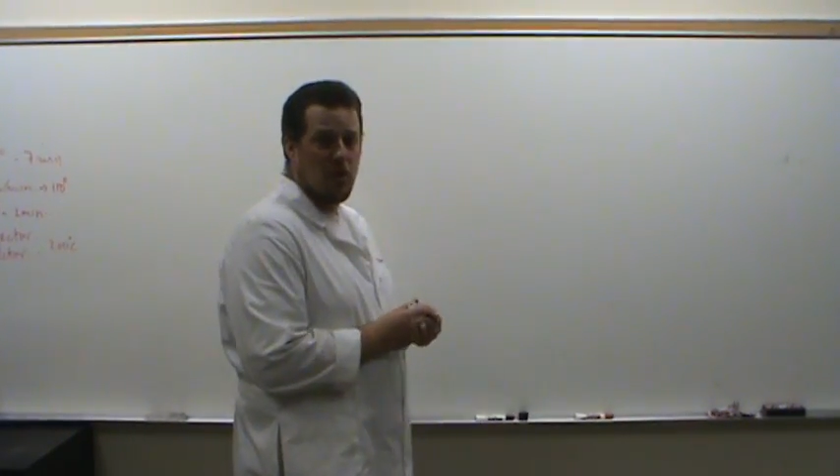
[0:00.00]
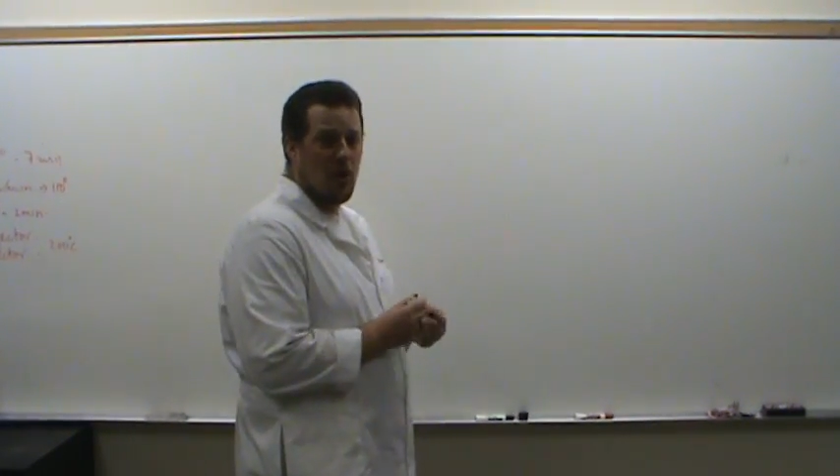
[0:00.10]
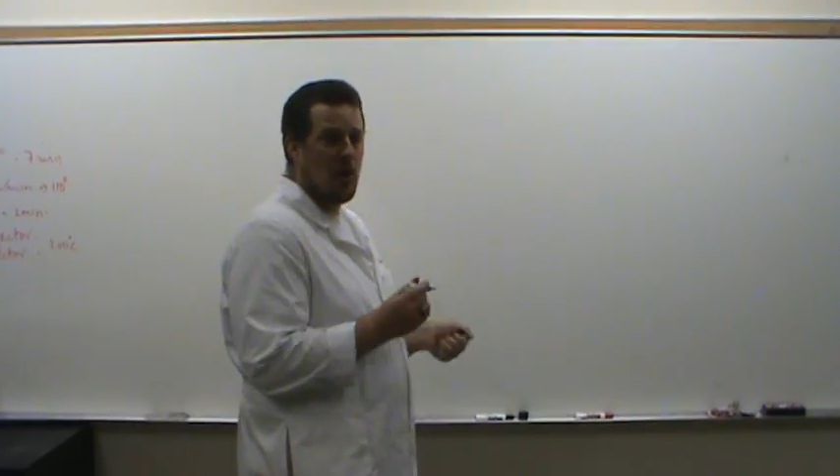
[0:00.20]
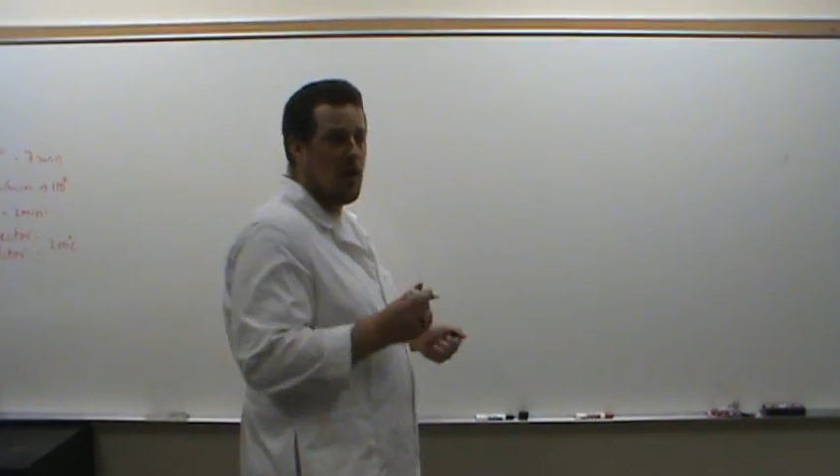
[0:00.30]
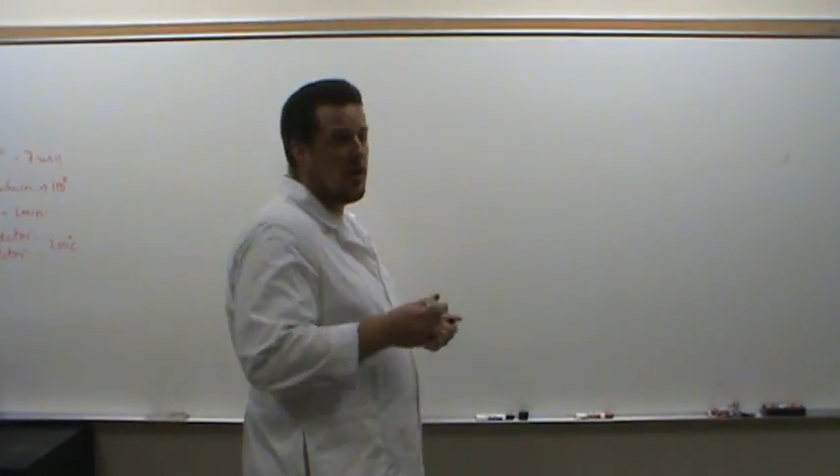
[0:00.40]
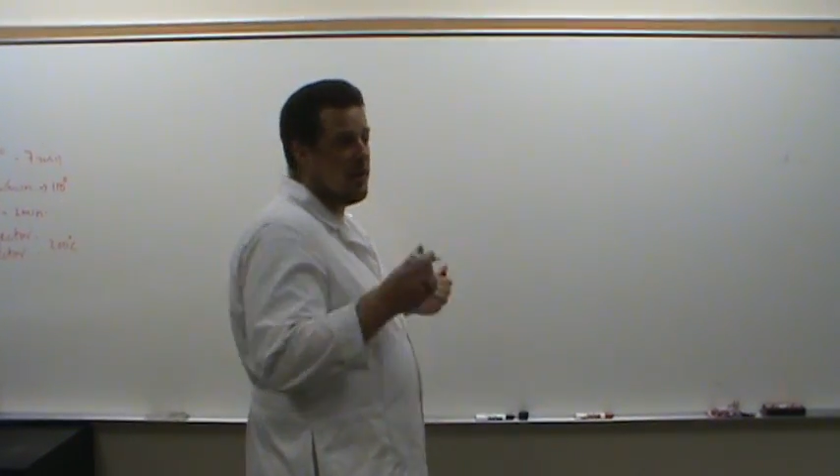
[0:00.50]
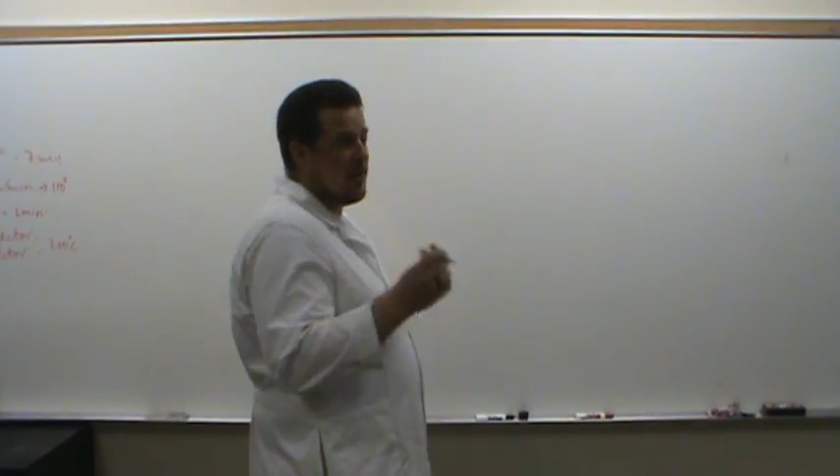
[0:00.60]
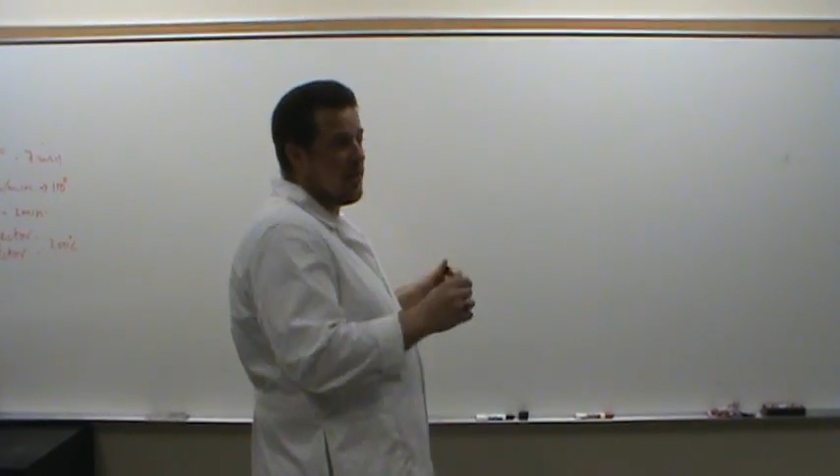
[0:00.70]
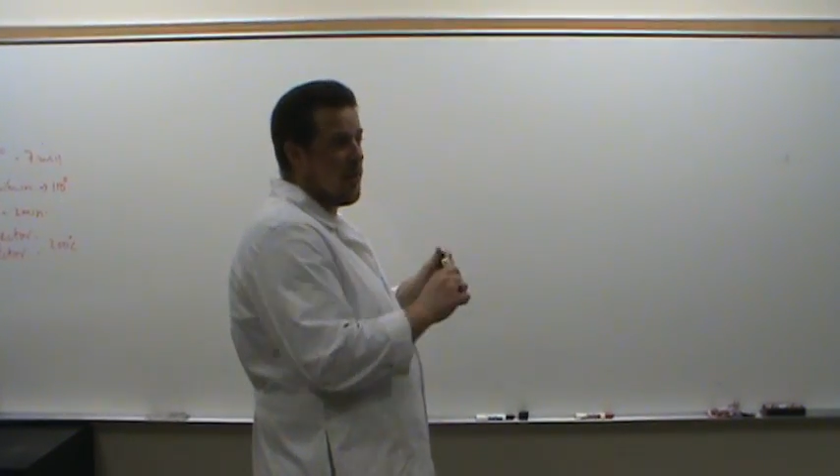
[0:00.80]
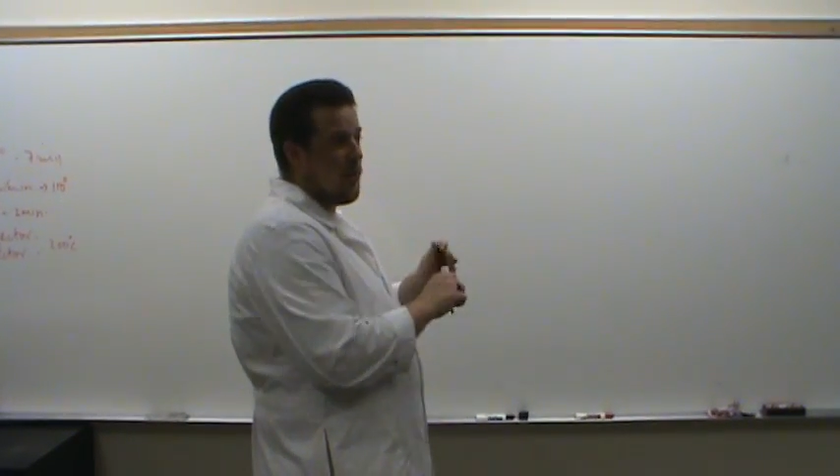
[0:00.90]
law
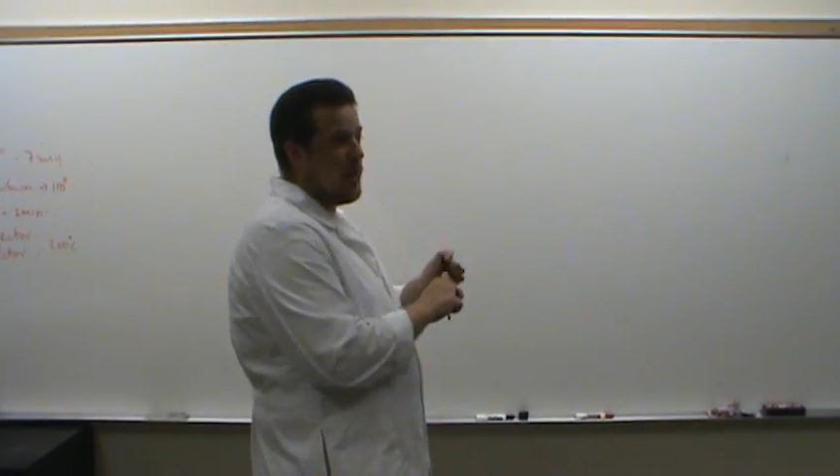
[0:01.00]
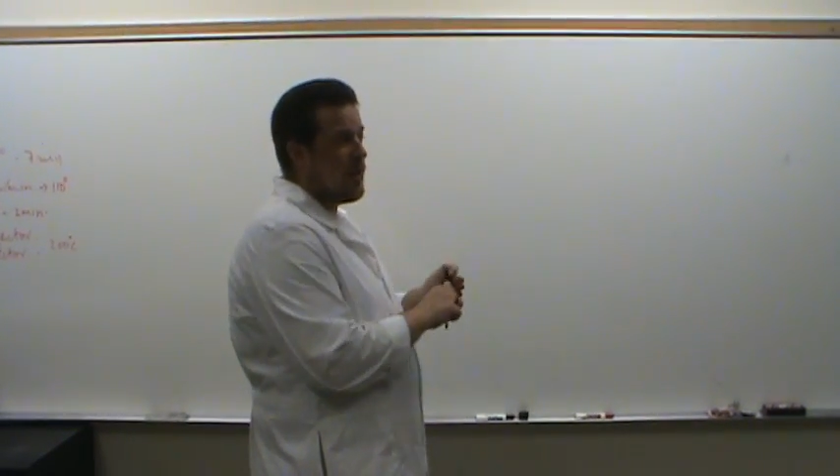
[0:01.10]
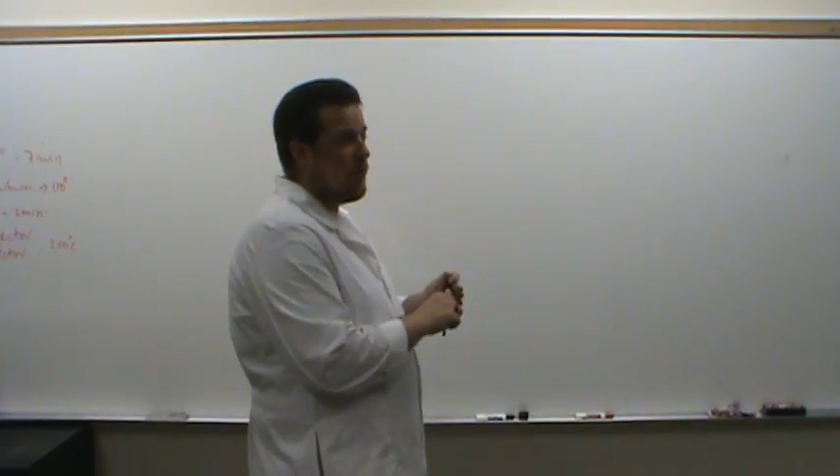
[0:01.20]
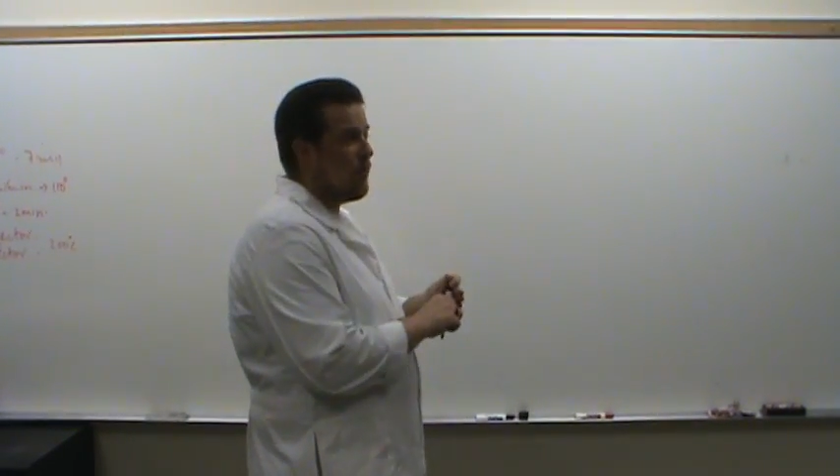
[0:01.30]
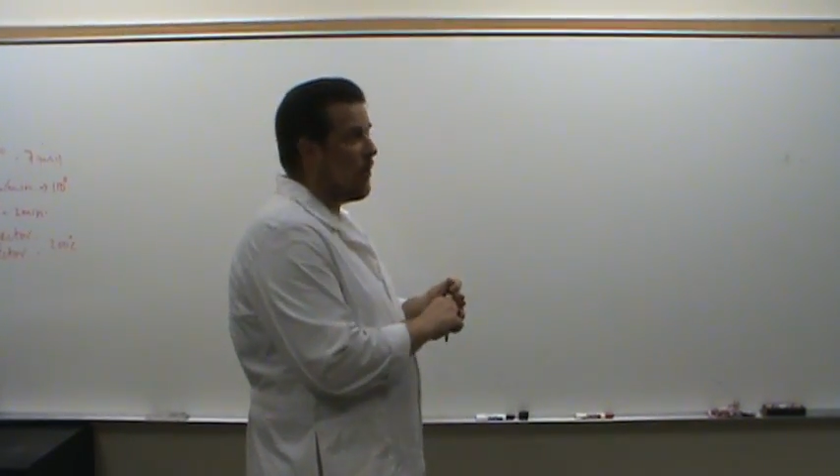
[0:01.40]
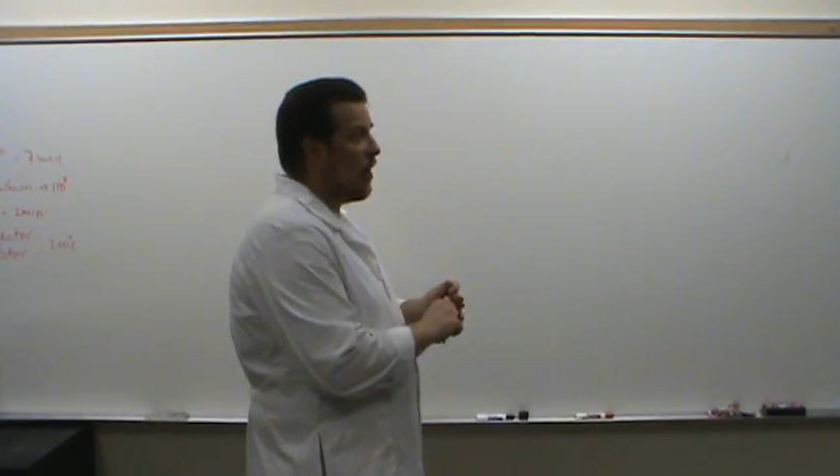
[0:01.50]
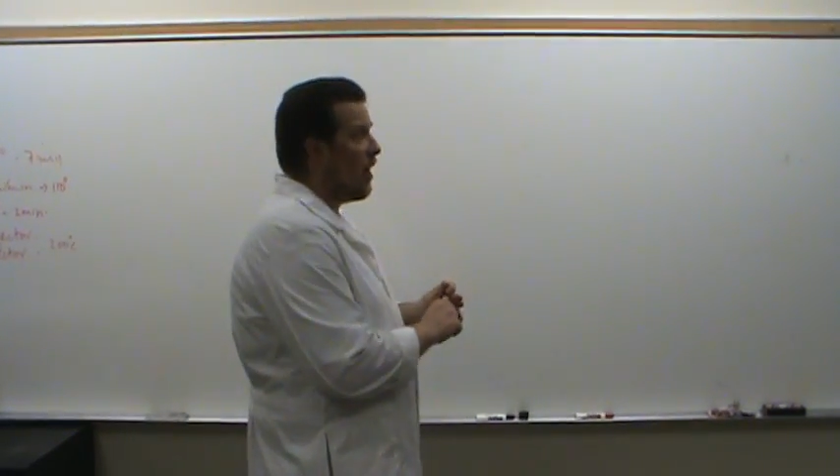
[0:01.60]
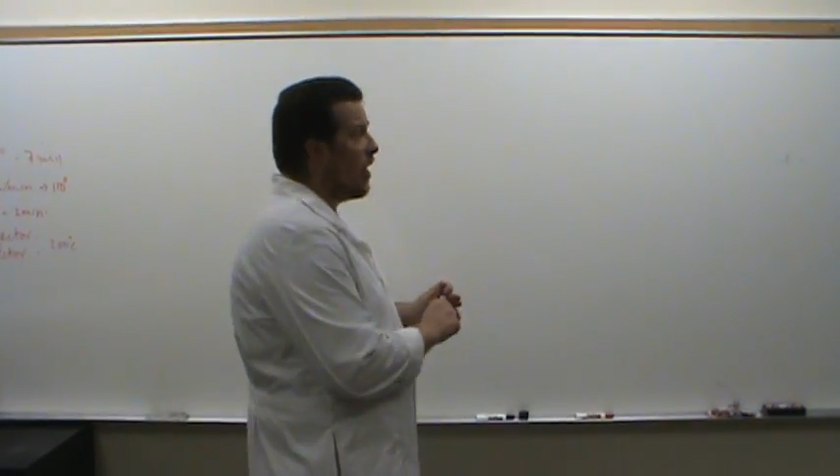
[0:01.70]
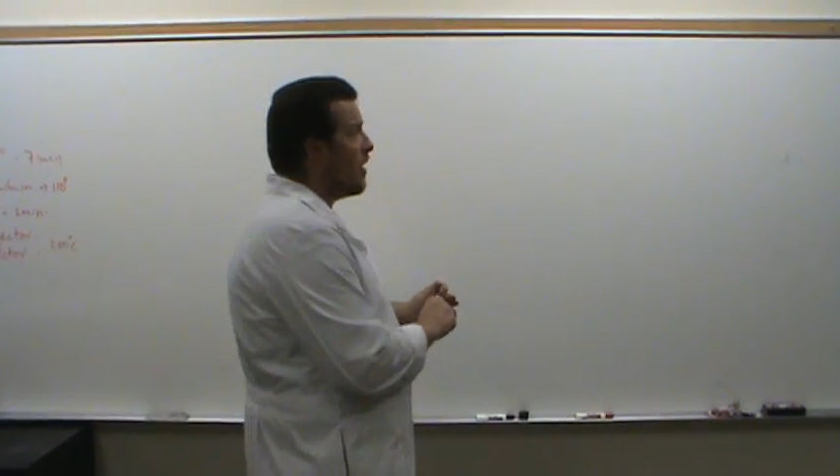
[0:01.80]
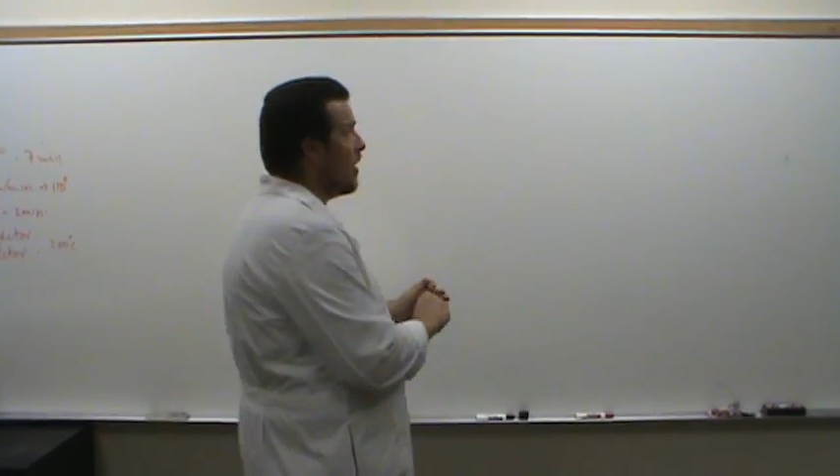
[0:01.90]
that we can find